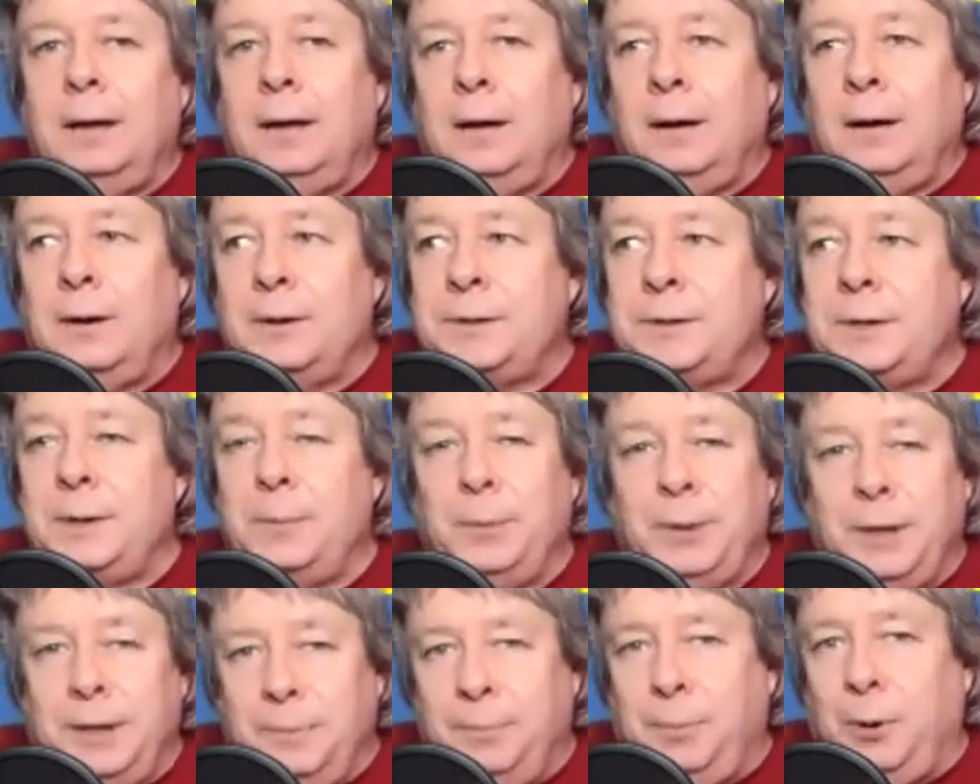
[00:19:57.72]

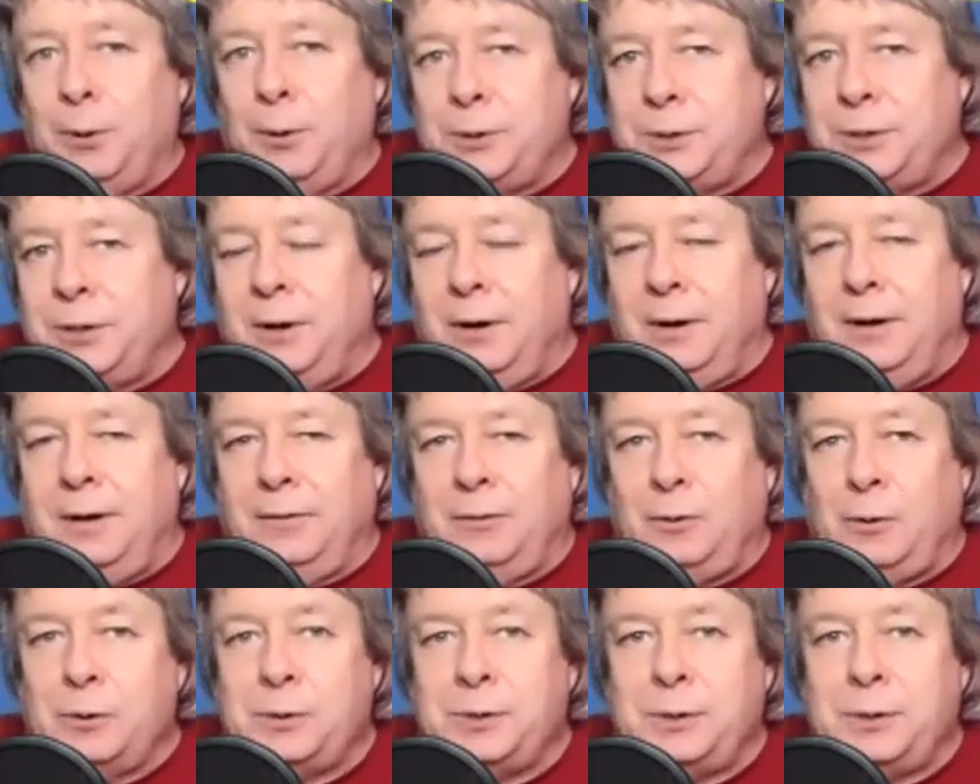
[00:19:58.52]
somebody had posted,
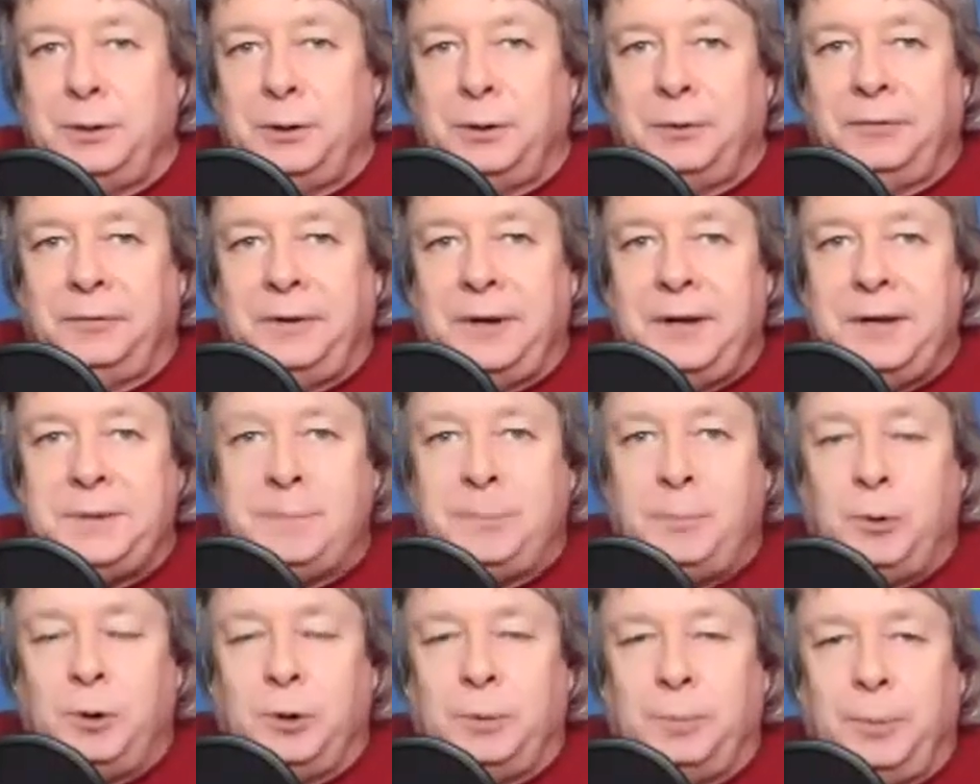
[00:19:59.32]
of course, on your
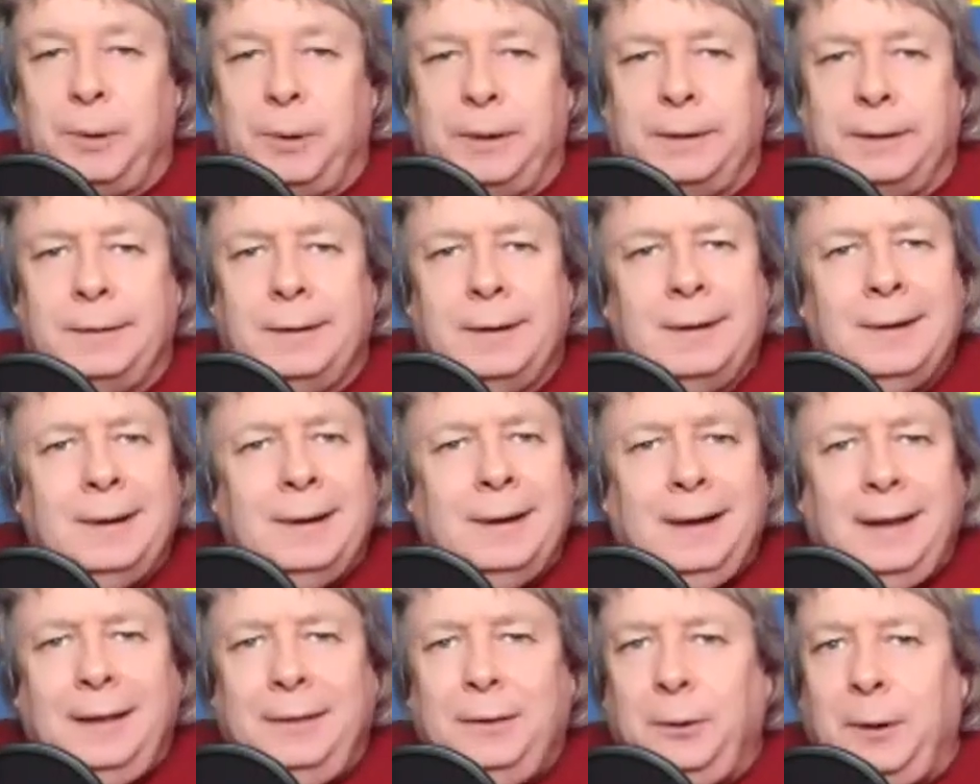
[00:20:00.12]
Facebook, but
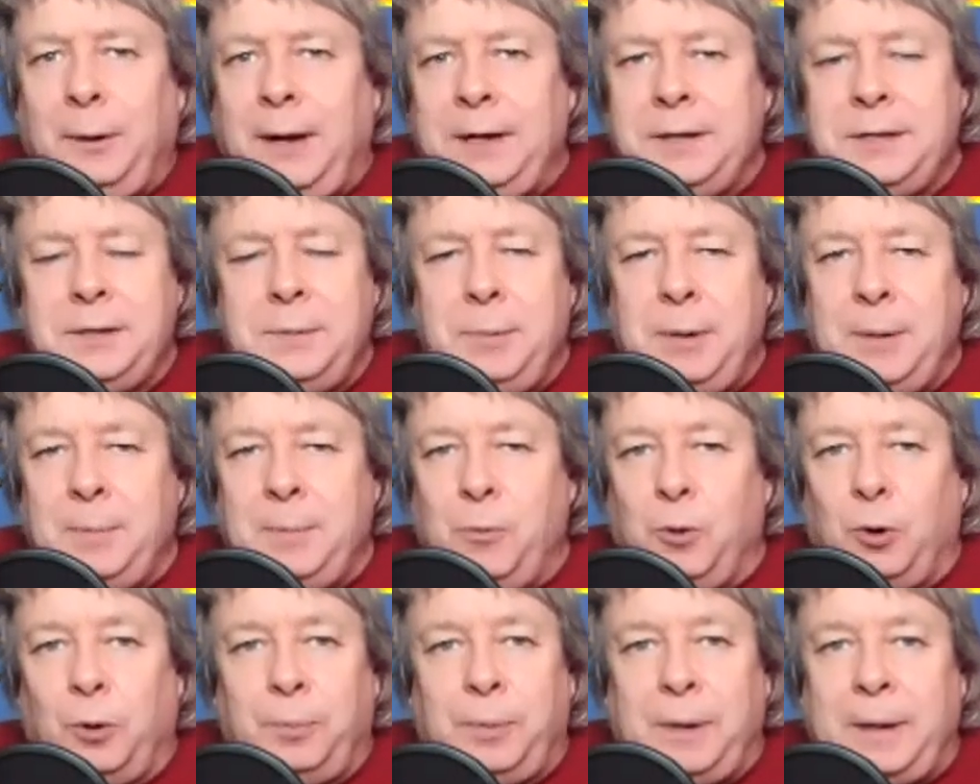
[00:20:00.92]
there has to be
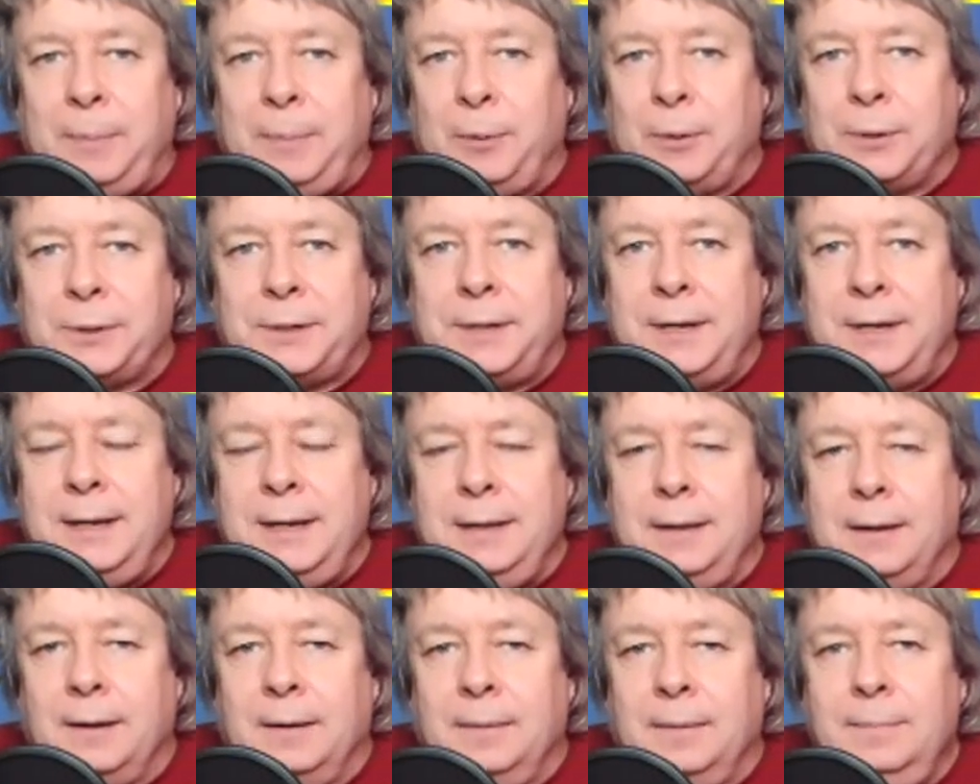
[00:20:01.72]
more people
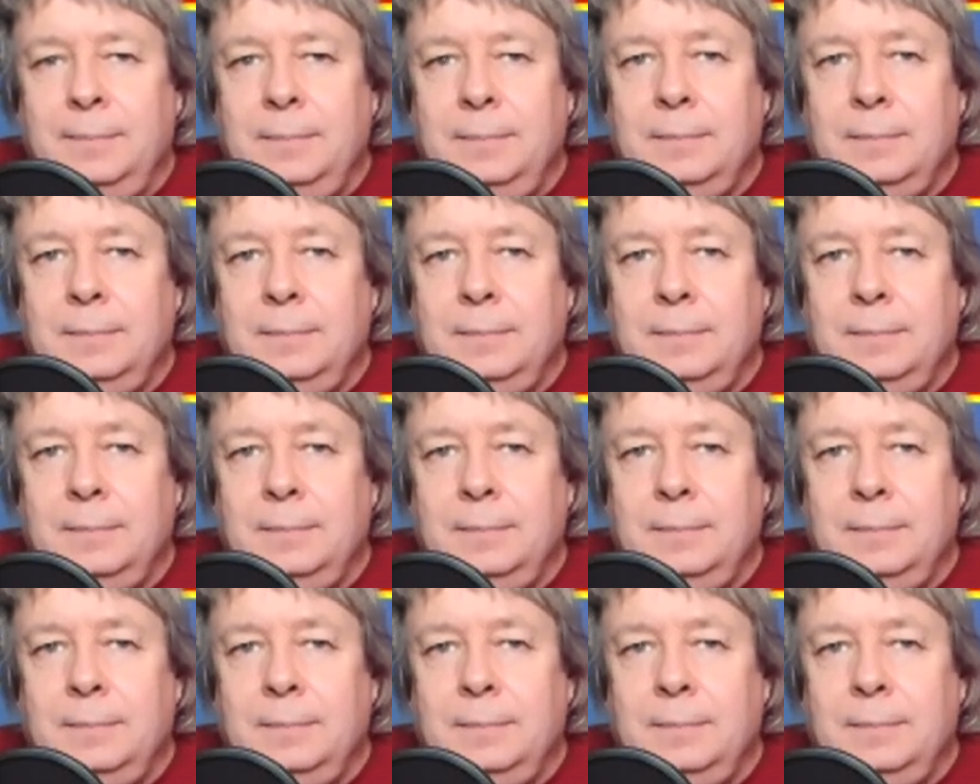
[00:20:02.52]
seeing them.